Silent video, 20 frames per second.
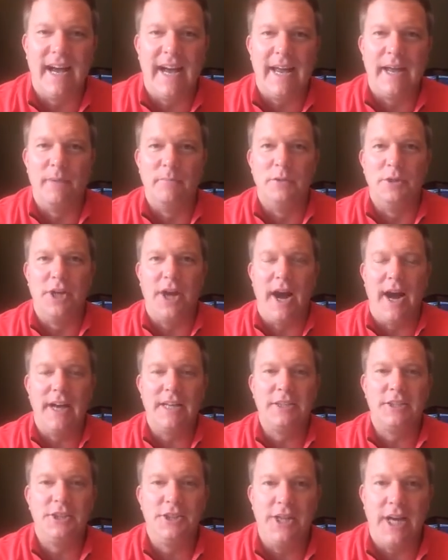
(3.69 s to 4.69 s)
I am
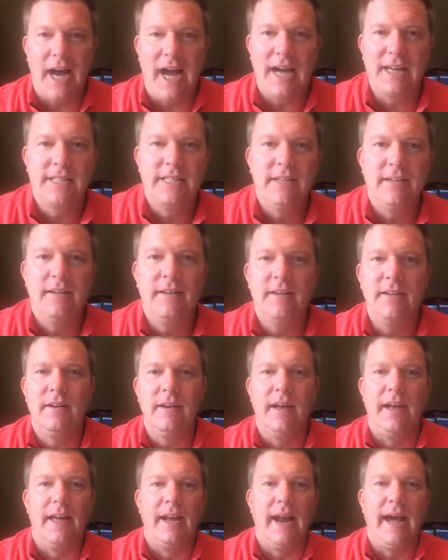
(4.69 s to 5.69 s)
Josh Jackson
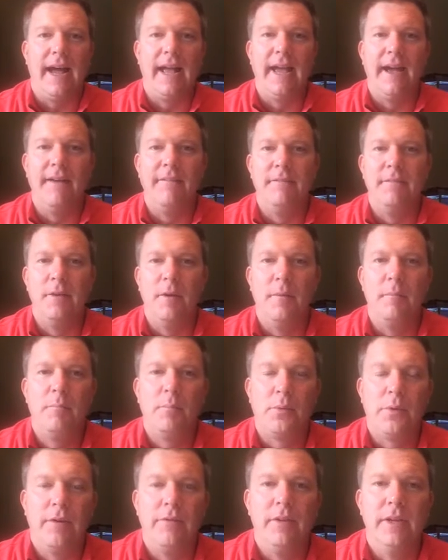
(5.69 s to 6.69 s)
and I have the
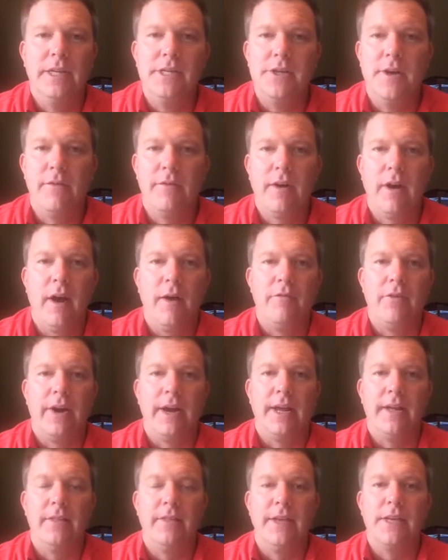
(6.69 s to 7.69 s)
privilege of
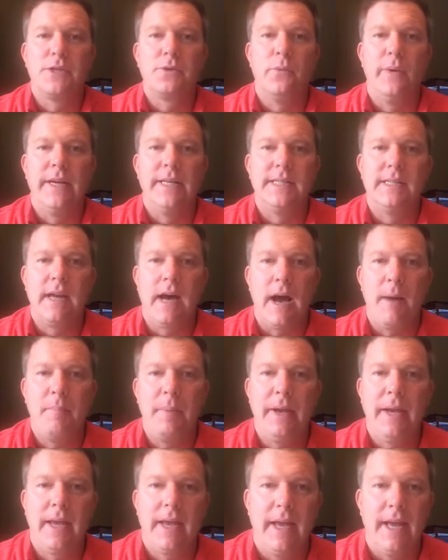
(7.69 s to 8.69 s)
covering this week's
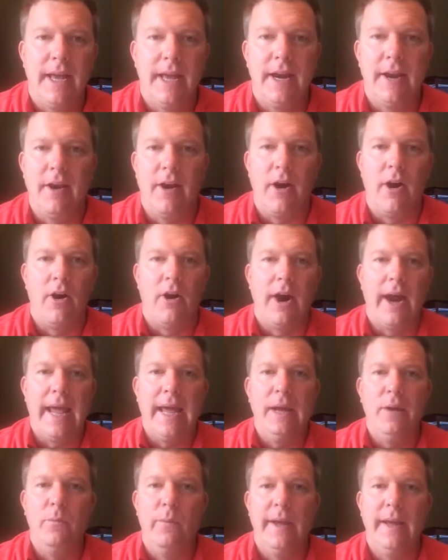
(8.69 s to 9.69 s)
topic in our
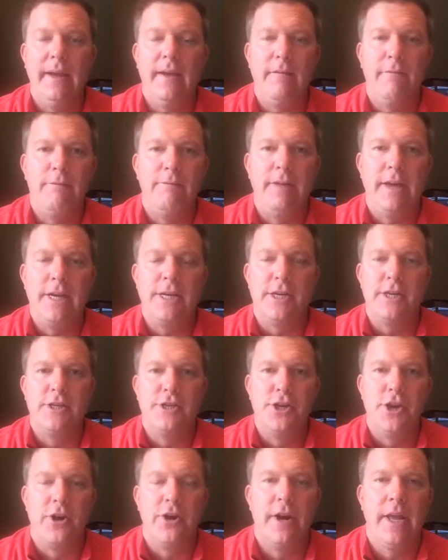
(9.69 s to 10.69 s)
eight week fit
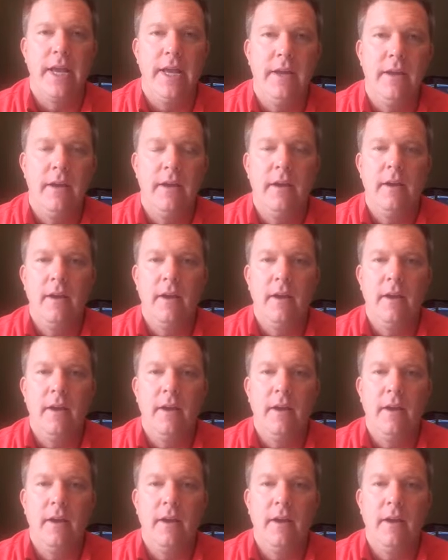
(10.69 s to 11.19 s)
journey.